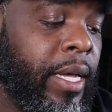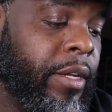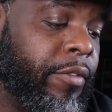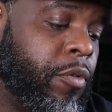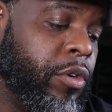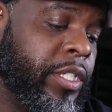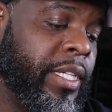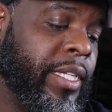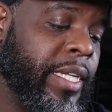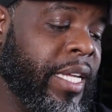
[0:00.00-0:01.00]

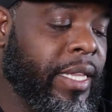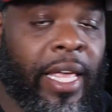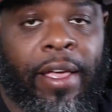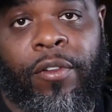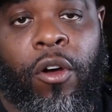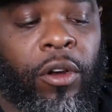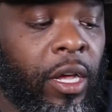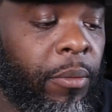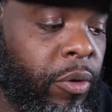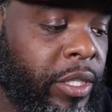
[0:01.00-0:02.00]
Unfortunately, they have gone
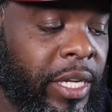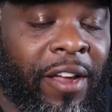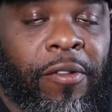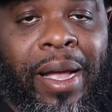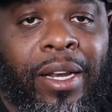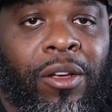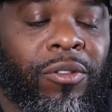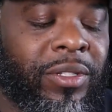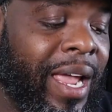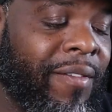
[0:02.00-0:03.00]
up, which everybody
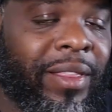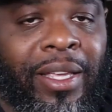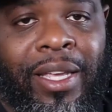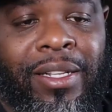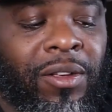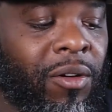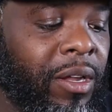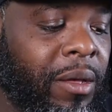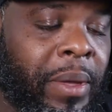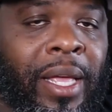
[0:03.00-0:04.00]
knows everything has
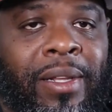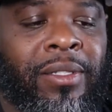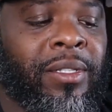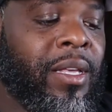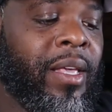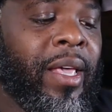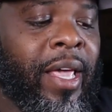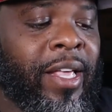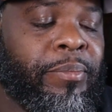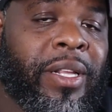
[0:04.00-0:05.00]
gone up, man.
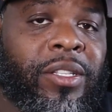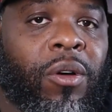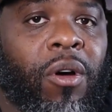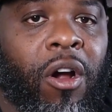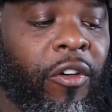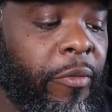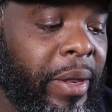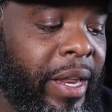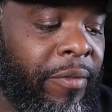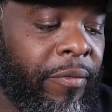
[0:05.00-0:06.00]
It's been so hard for
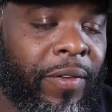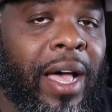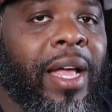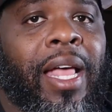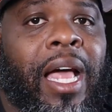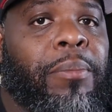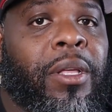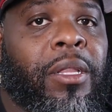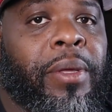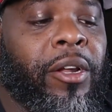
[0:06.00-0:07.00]
me to even find
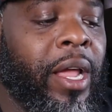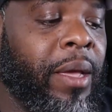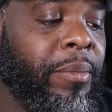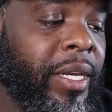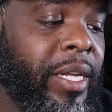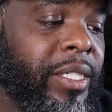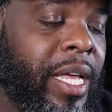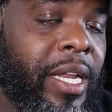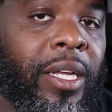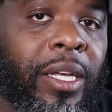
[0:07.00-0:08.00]
9mm ammunition
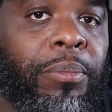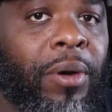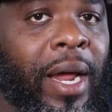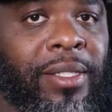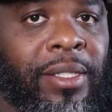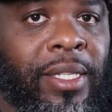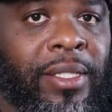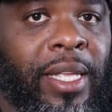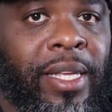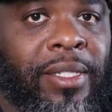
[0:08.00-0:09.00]
at a good price
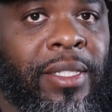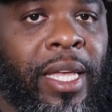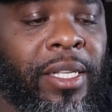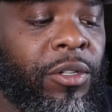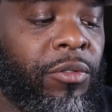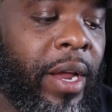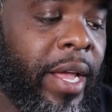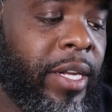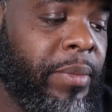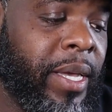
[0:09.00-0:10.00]
these days to take to the
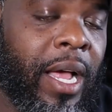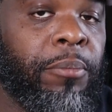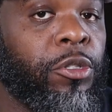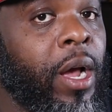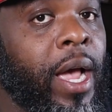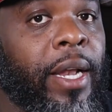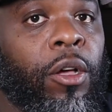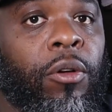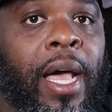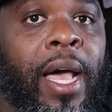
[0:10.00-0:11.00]
range, man. I'm trying
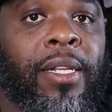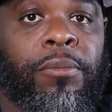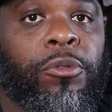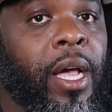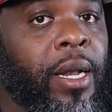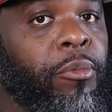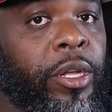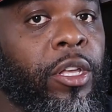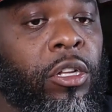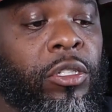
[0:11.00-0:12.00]
though, guys. I'm trying to
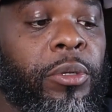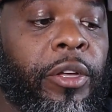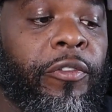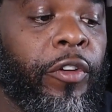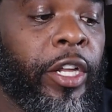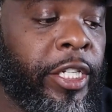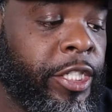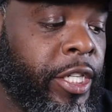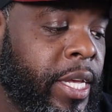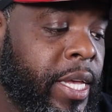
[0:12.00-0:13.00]
bring y'all some good
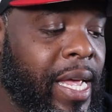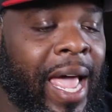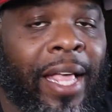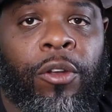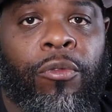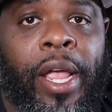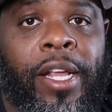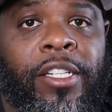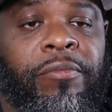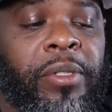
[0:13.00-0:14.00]
footage at the
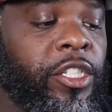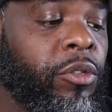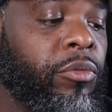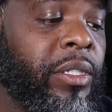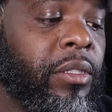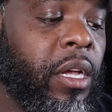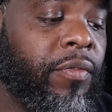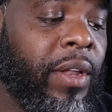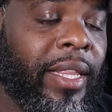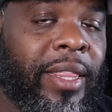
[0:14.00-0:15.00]
range of me shooting and
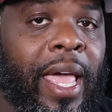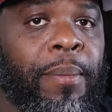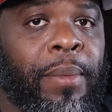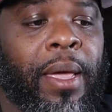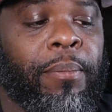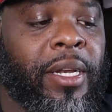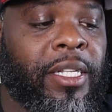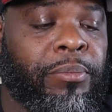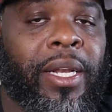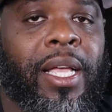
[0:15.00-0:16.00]
stuff like that, man, but
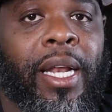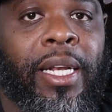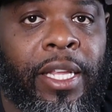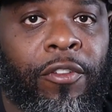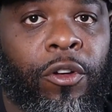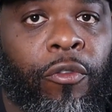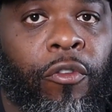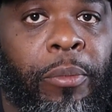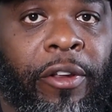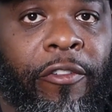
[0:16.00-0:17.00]
it's been kind of difficult
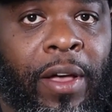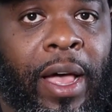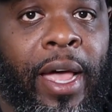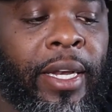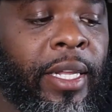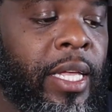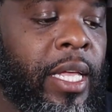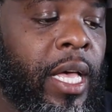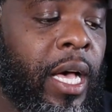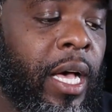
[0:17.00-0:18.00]
for me to find
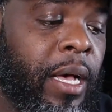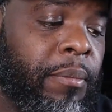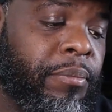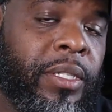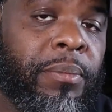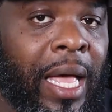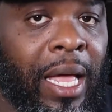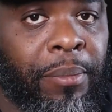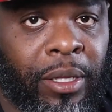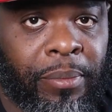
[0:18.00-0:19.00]
some
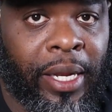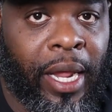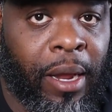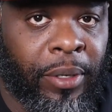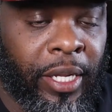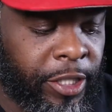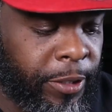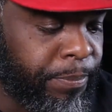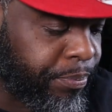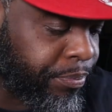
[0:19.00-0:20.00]
9mm ammunition.